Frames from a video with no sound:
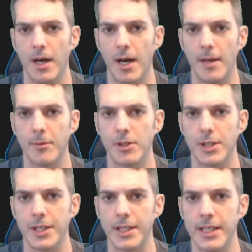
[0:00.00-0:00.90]
I'm going
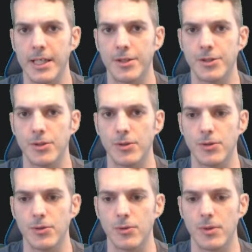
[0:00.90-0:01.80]
to need
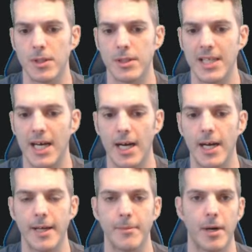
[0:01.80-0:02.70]
to
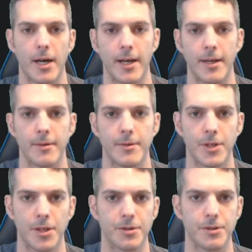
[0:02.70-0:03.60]
tie my
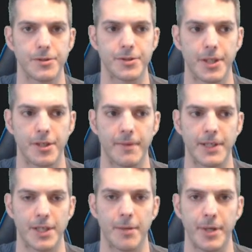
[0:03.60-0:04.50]
tunnel's
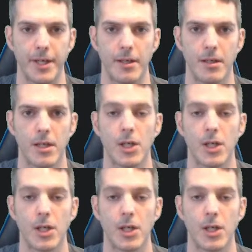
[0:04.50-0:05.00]
interface IP